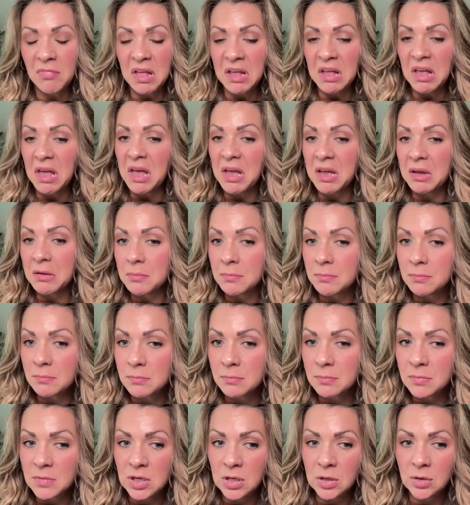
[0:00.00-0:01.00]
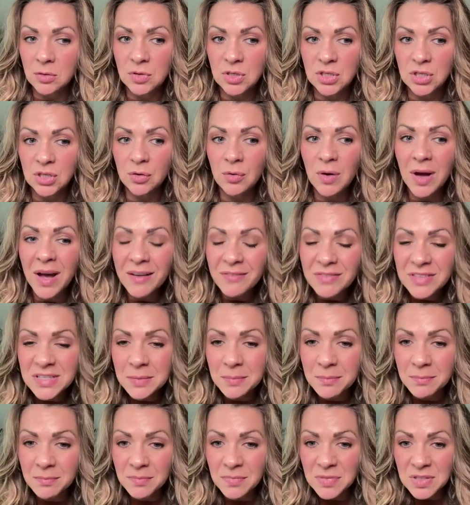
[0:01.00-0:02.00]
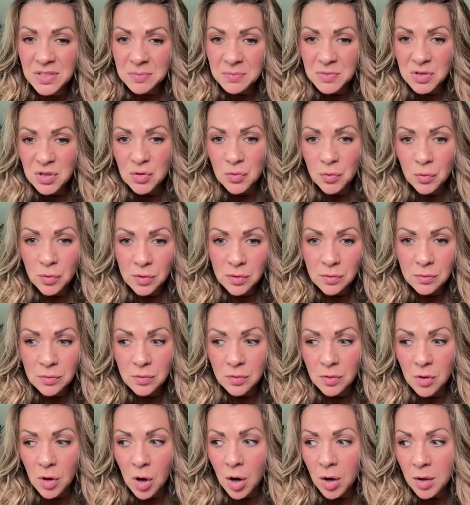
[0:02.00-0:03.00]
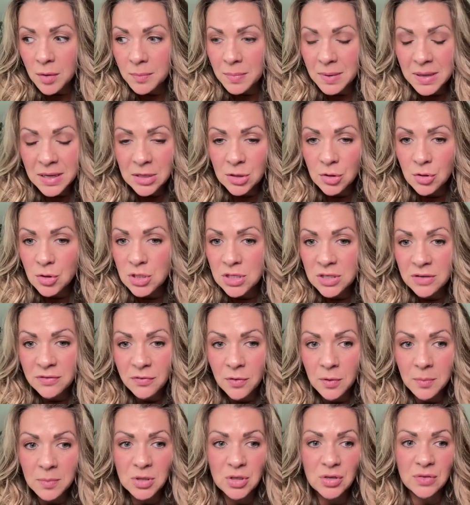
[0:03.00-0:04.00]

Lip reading: Like, hey, do you have some stored carb energy for me?